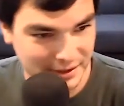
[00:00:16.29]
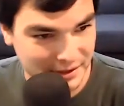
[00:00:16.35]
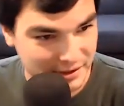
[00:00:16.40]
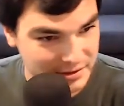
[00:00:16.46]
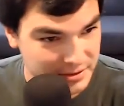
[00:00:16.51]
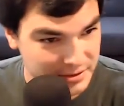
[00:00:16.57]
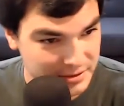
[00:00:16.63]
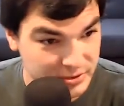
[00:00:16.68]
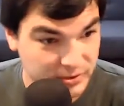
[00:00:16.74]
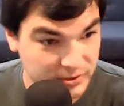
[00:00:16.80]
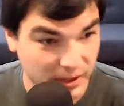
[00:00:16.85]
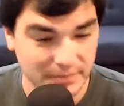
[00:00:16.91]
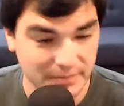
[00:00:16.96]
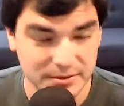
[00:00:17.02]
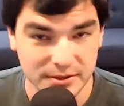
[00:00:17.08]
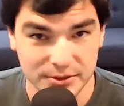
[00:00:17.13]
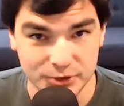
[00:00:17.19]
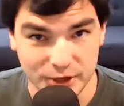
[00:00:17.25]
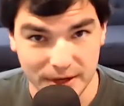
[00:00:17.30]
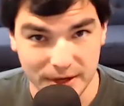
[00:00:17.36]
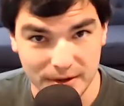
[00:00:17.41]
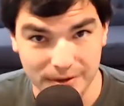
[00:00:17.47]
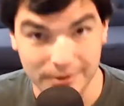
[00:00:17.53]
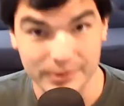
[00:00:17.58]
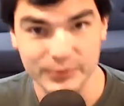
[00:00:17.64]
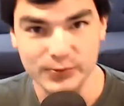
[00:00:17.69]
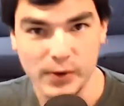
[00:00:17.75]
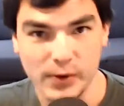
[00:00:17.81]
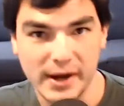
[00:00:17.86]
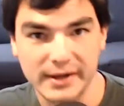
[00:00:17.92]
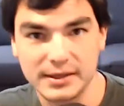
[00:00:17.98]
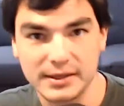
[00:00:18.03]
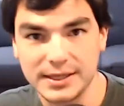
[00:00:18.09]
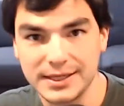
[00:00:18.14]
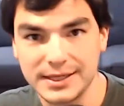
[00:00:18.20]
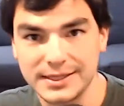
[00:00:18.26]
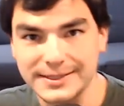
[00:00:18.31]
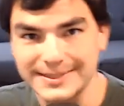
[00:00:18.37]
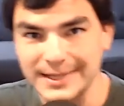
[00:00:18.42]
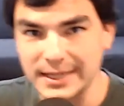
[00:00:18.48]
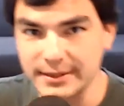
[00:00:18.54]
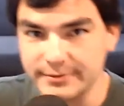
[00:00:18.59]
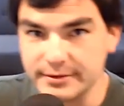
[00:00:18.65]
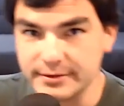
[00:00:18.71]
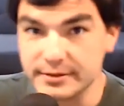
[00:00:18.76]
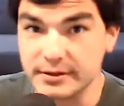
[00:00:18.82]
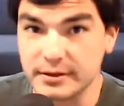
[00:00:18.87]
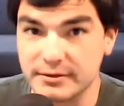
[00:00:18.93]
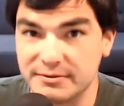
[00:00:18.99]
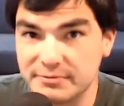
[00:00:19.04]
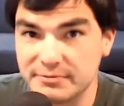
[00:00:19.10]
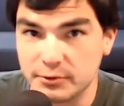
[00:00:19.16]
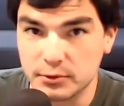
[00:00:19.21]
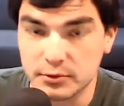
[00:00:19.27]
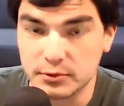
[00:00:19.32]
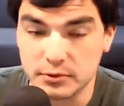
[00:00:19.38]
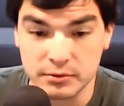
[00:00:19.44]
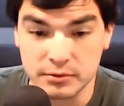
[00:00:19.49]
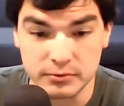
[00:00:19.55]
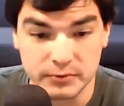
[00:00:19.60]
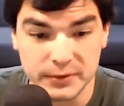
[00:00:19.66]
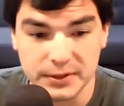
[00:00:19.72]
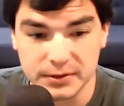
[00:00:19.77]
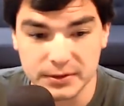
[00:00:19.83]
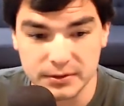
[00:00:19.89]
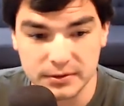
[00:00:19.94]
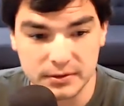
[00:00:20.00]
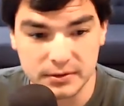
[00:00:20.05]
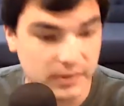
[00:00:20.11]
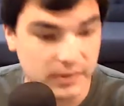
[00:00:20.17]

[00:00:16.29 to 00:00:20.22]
subscribe to the channel Riley David for Real.